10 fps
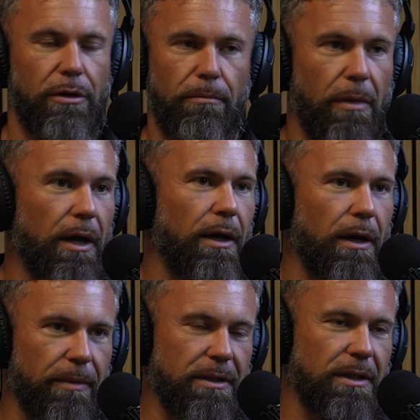or you'll mud
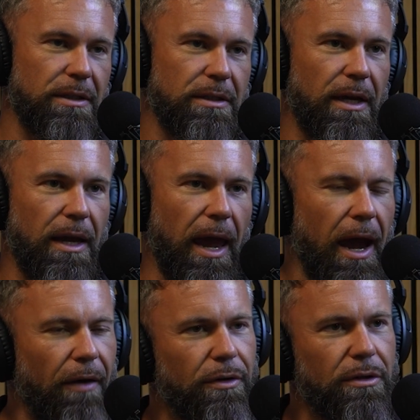up, as they say,
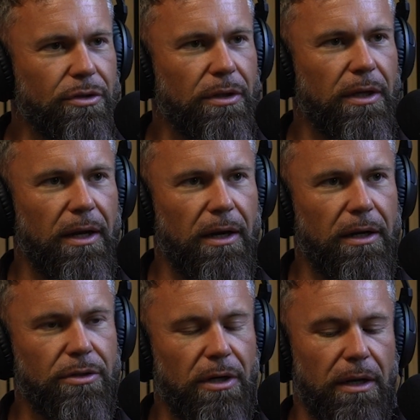after you drill the
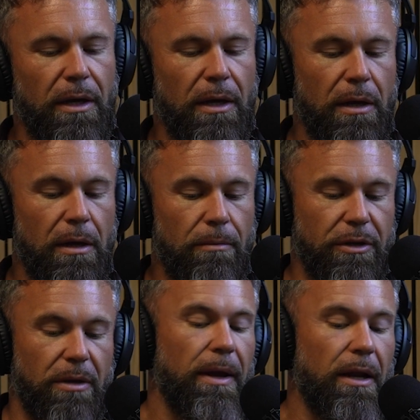anhydrate.
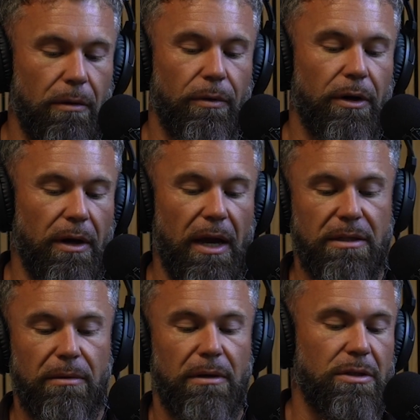But depending on where you're at,
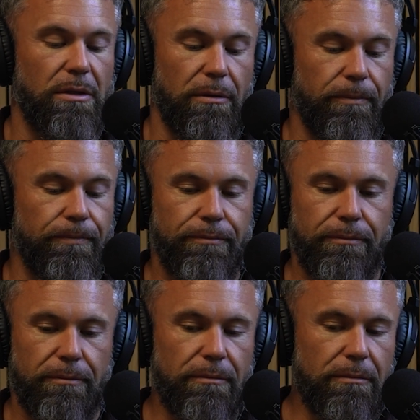sometimes you
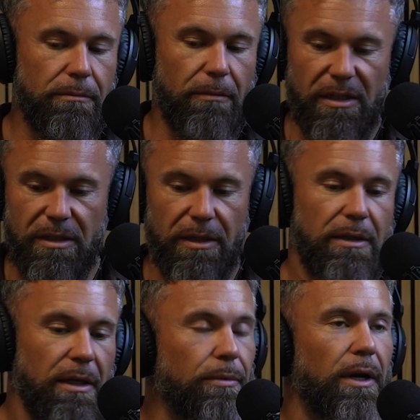may see a
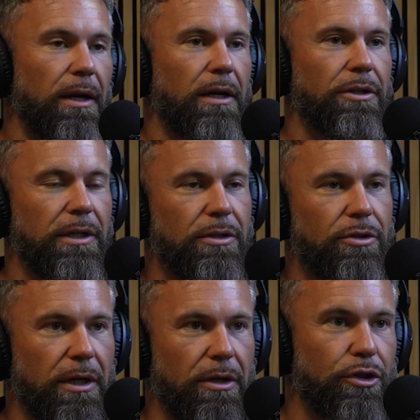deeper anhydrate
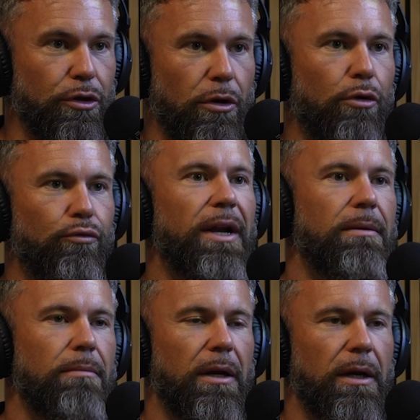stringer, so you're
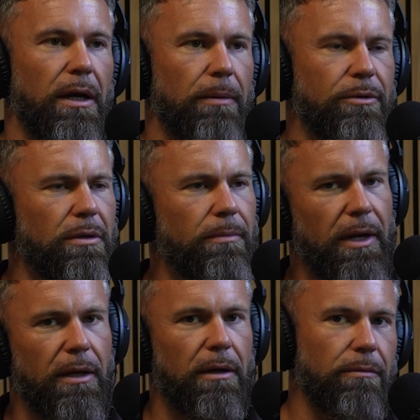already mudded up. So
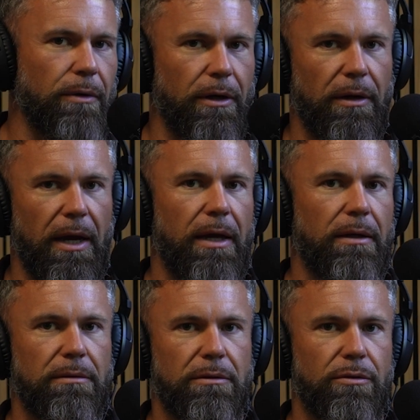depending on where you're
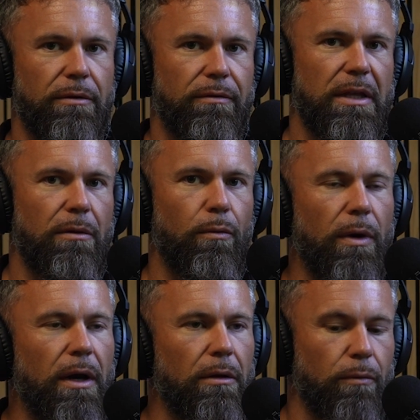at, sort of in the
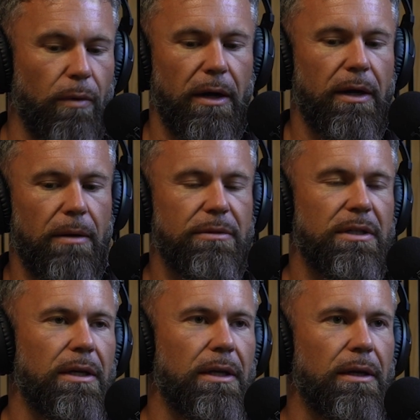well, or where it comes
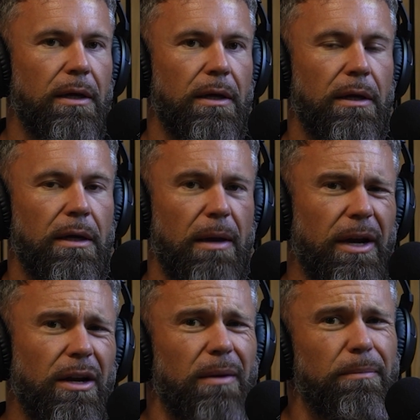in, it
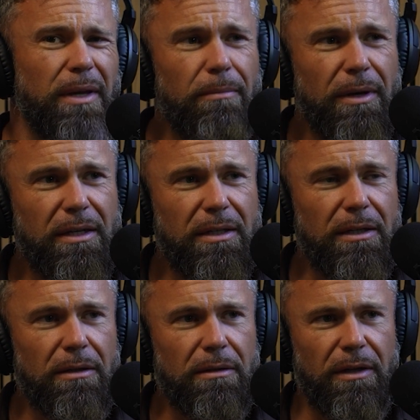might not be a big
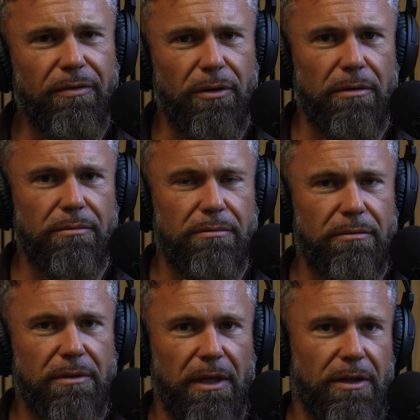deal if you're,
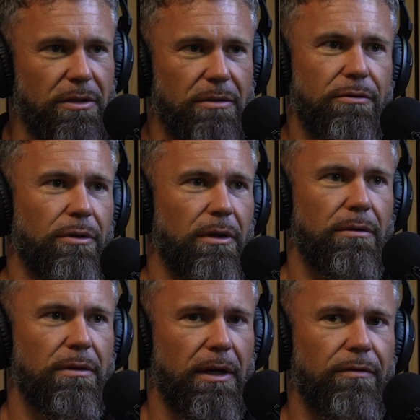say, just drilling
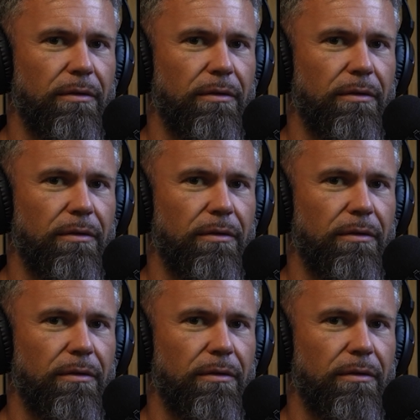with like a